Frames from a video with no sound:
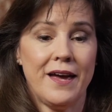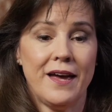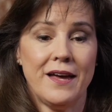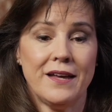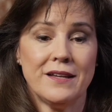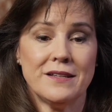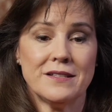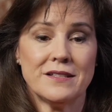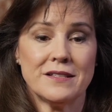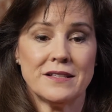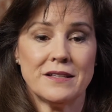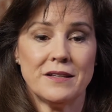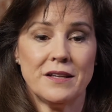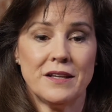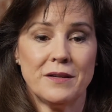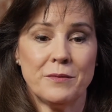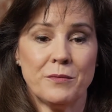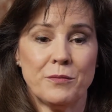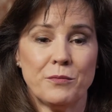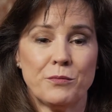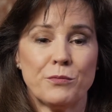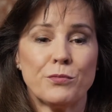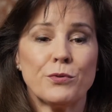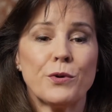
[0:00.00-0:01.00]
and
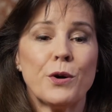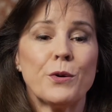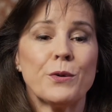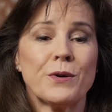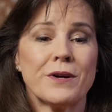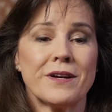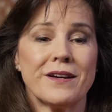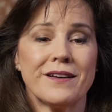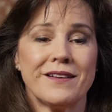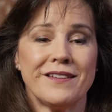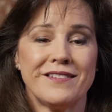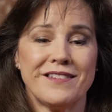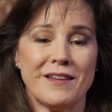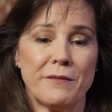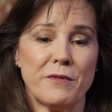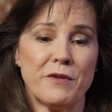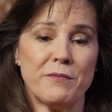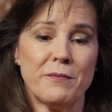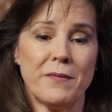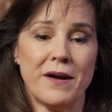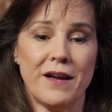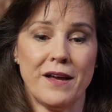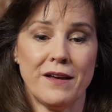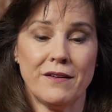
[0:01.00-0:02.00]
broke some
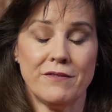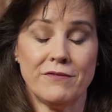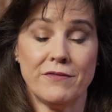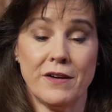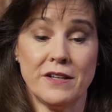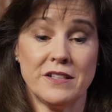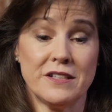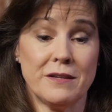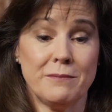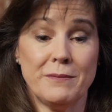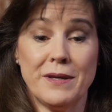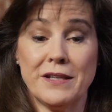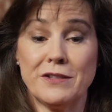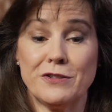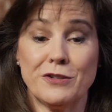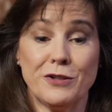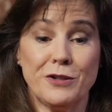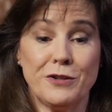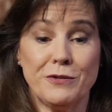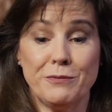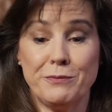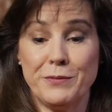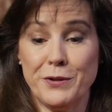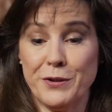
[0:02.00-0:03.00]
of my
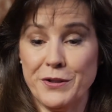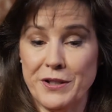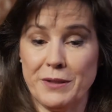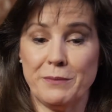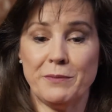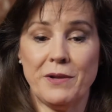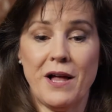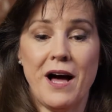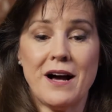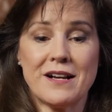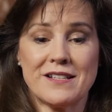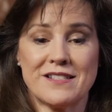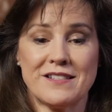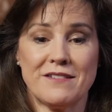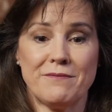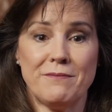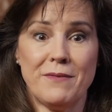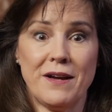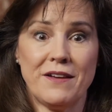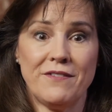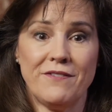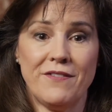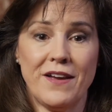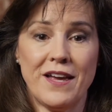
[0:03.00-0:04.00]
fundamental building blocks
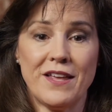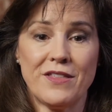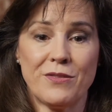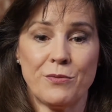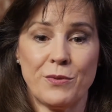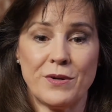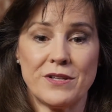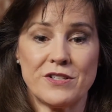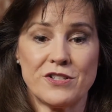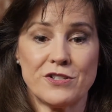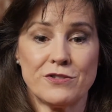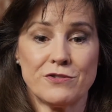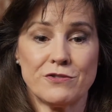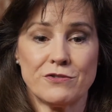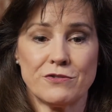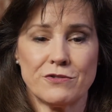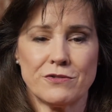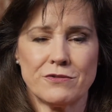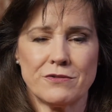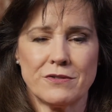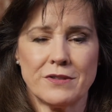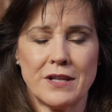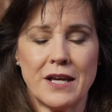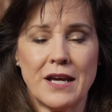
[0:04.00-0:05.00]
of my faith, which
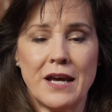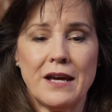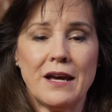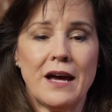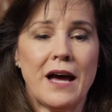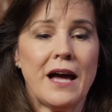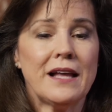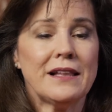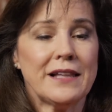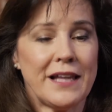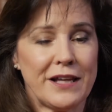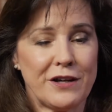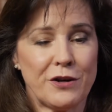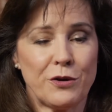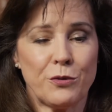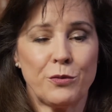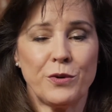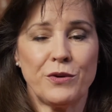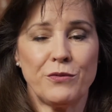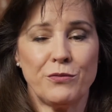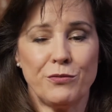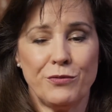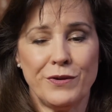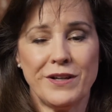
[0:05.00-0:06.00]
I later
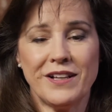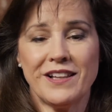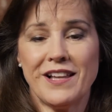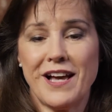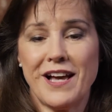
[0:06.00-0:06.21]
would